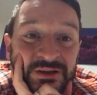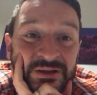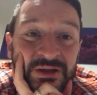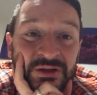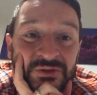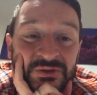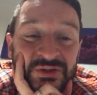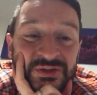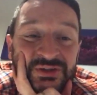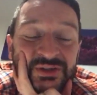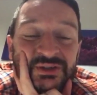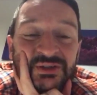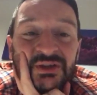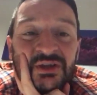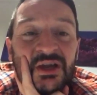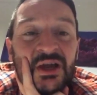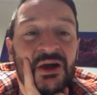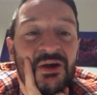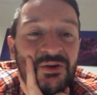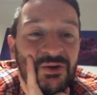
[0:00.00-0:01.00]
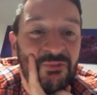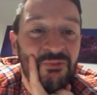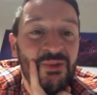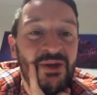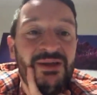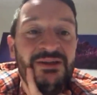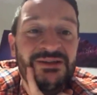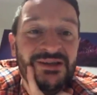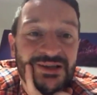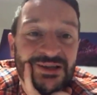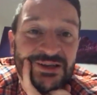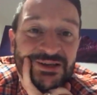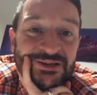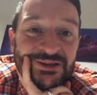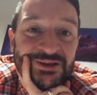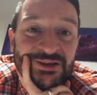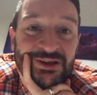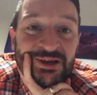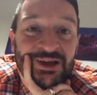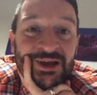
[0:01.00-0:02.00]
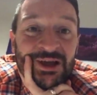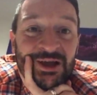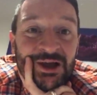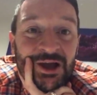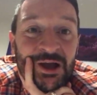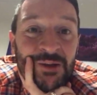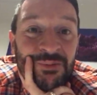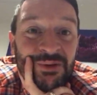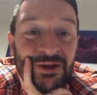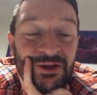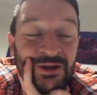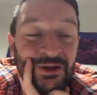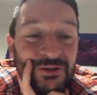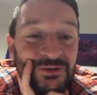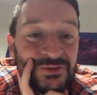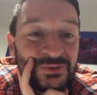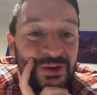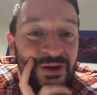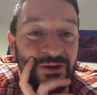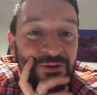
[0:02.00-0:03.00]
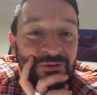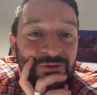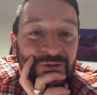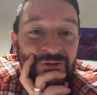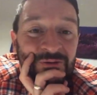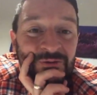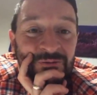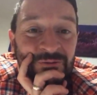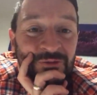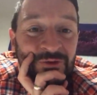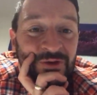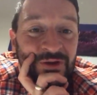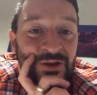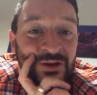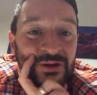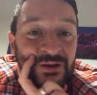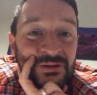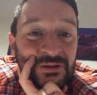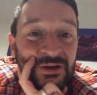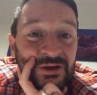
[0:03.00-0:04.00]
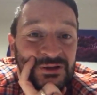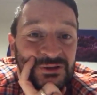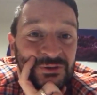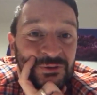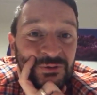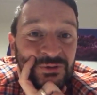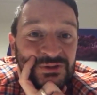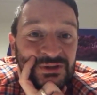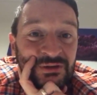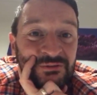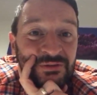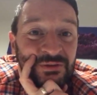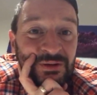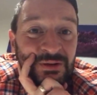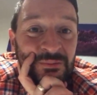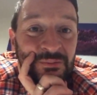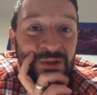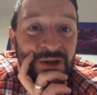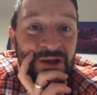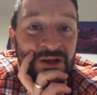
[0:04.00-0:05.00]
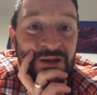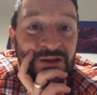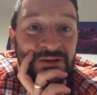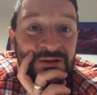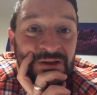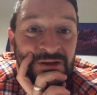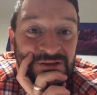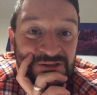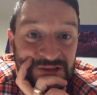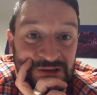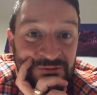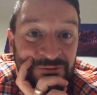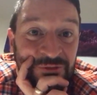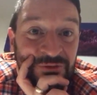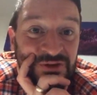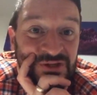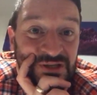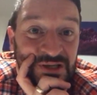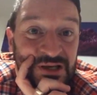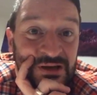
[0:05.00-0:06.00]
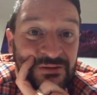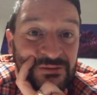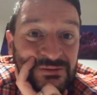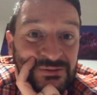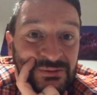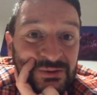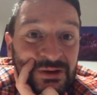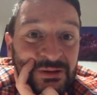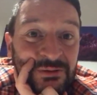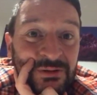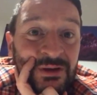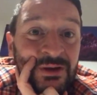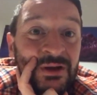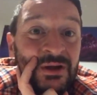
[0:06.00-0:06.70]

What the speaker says: use this as a kind of meeting, and hope it goes well for you. Nice to always have you on, mate. Nice to have Chris here as well.